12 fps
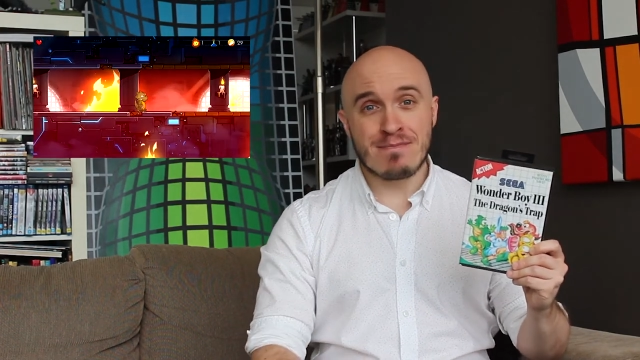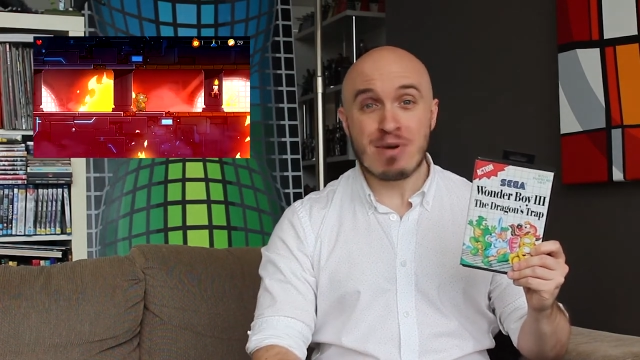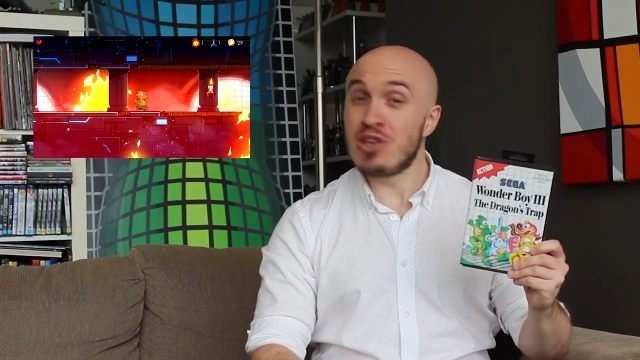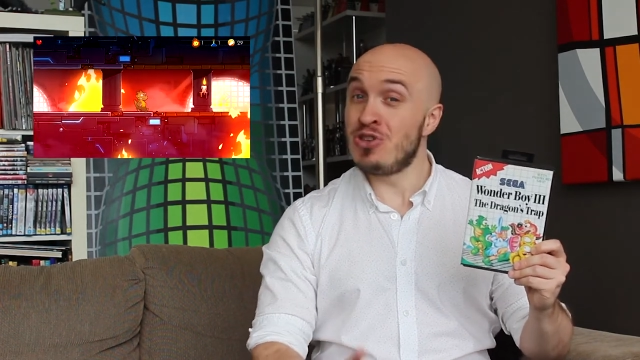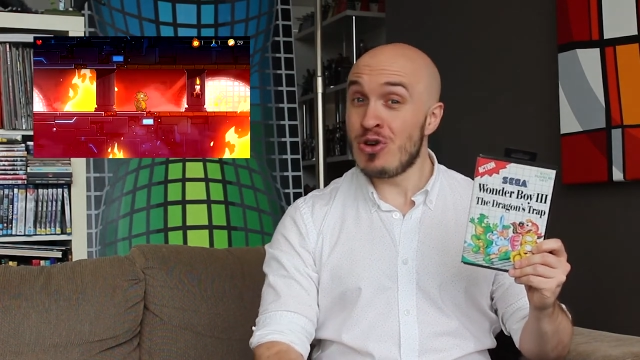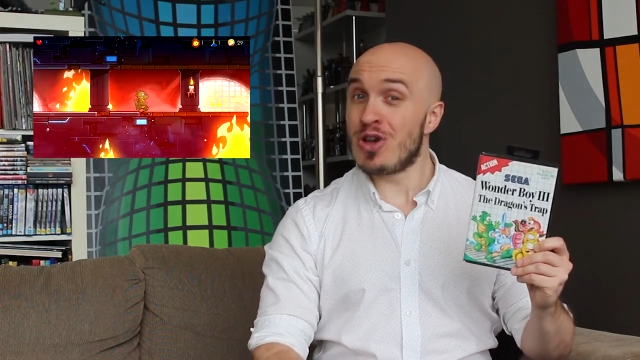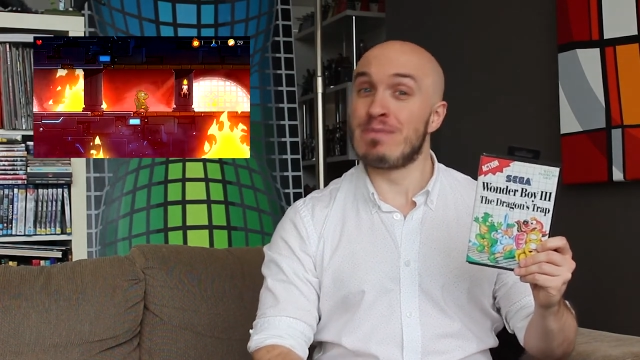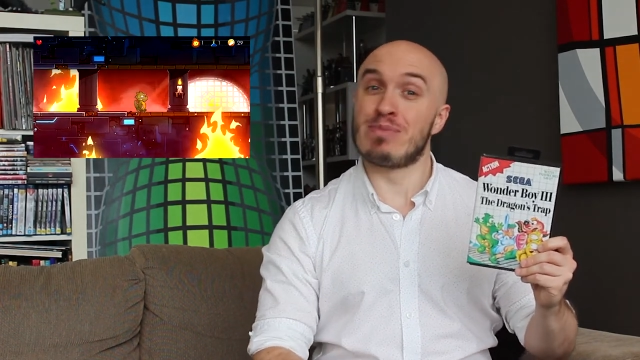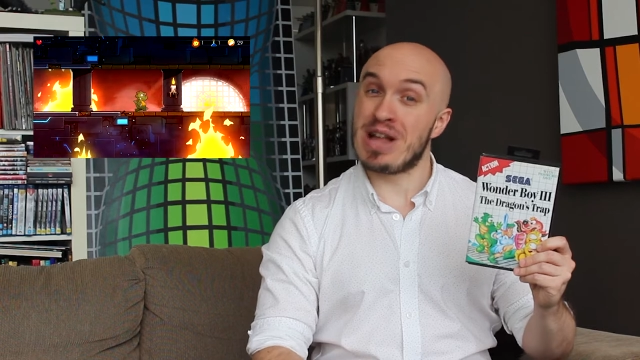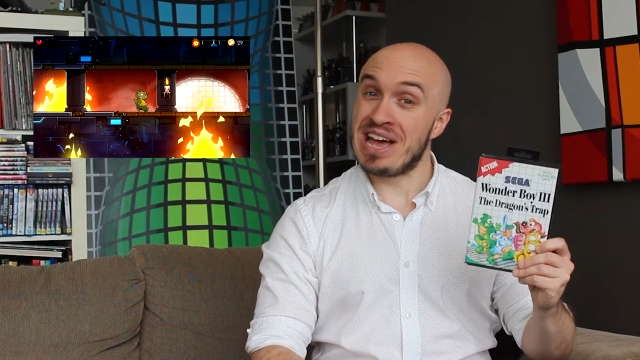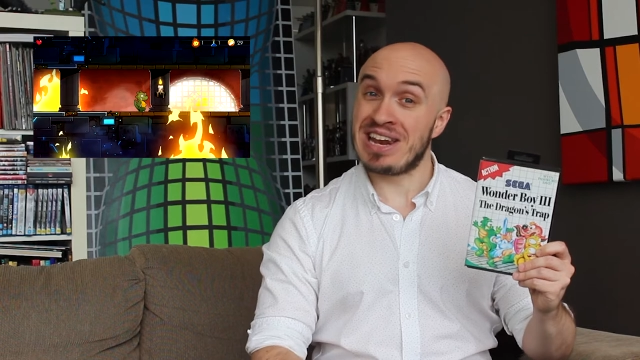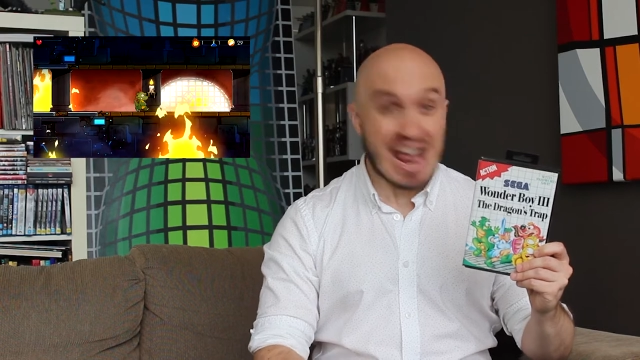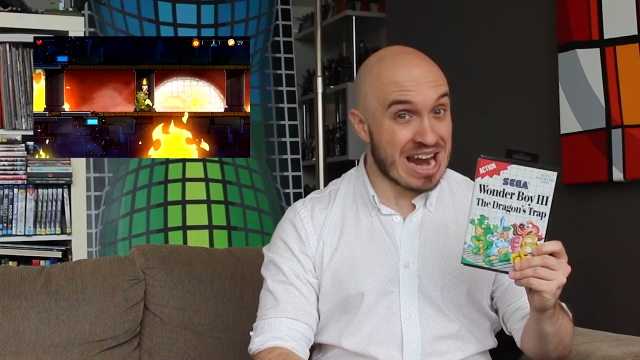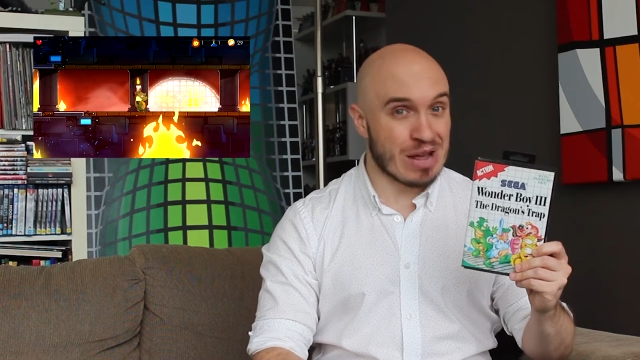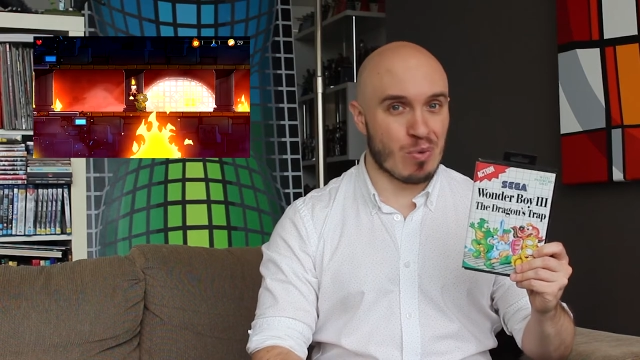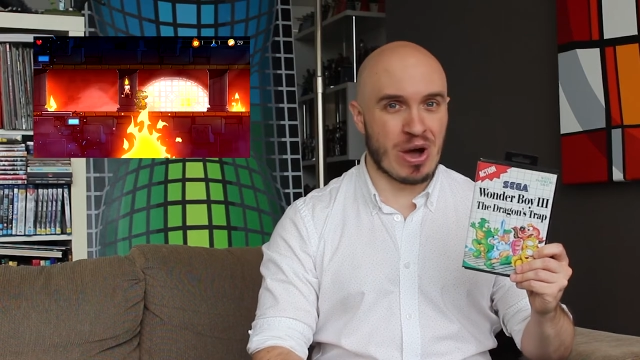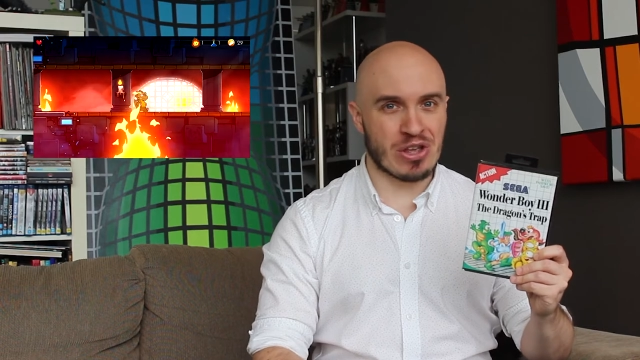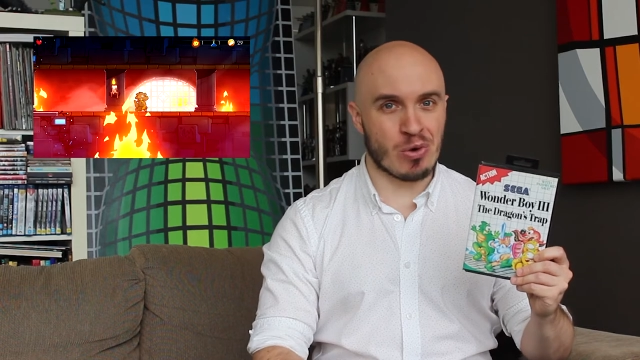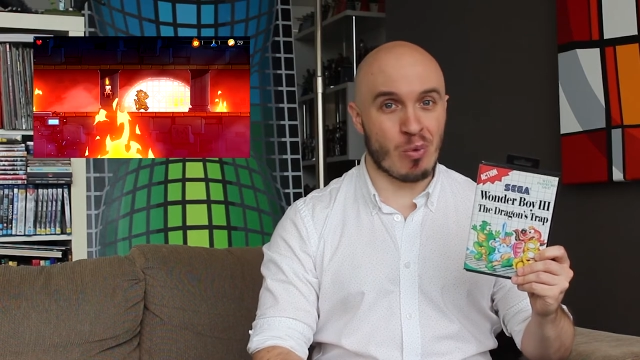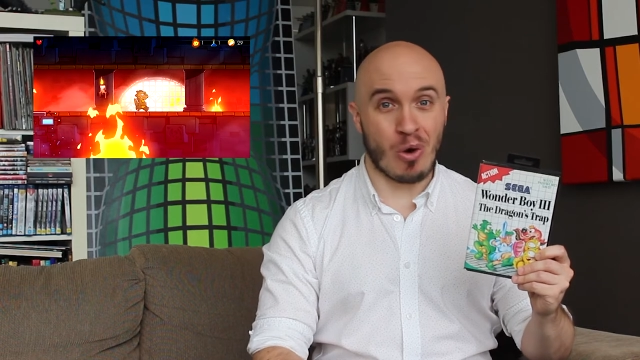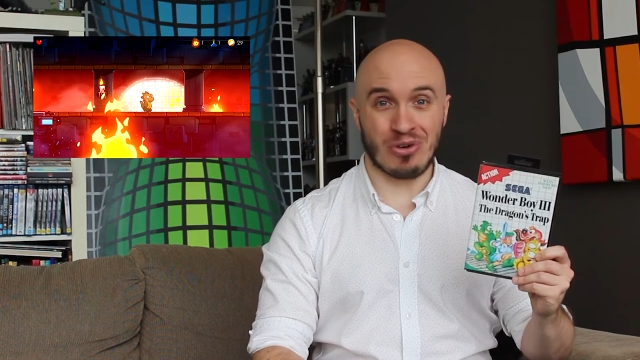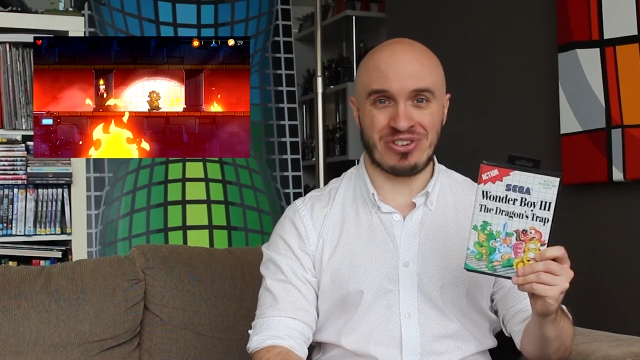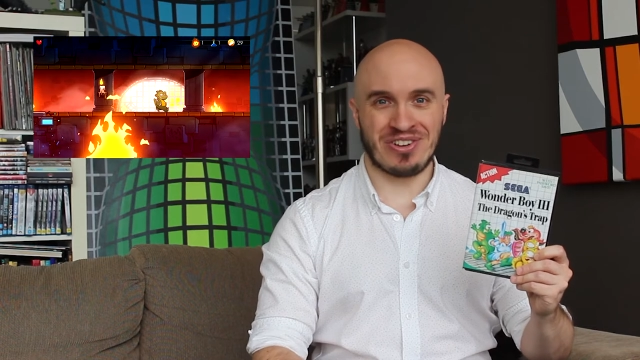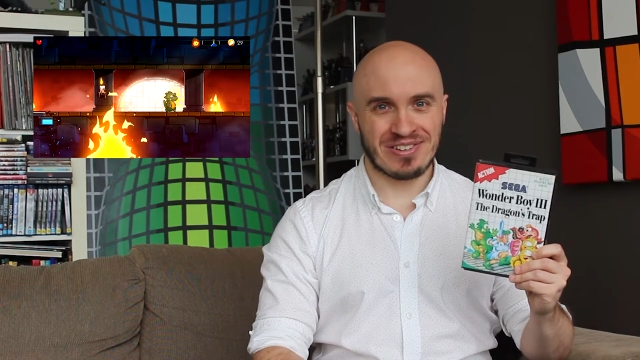but you can play it any way you
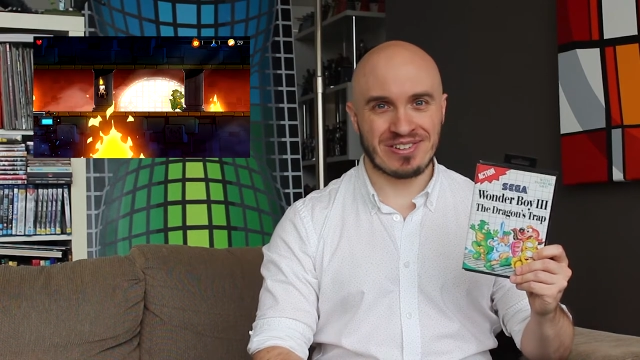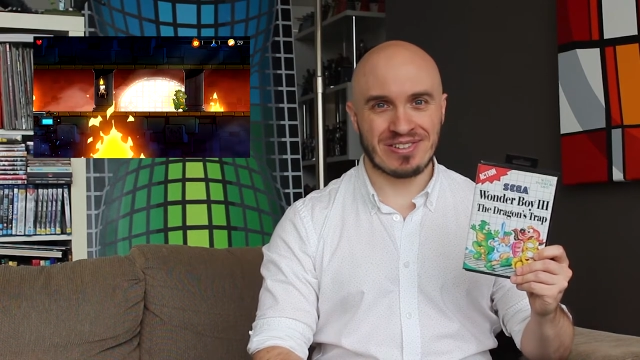want.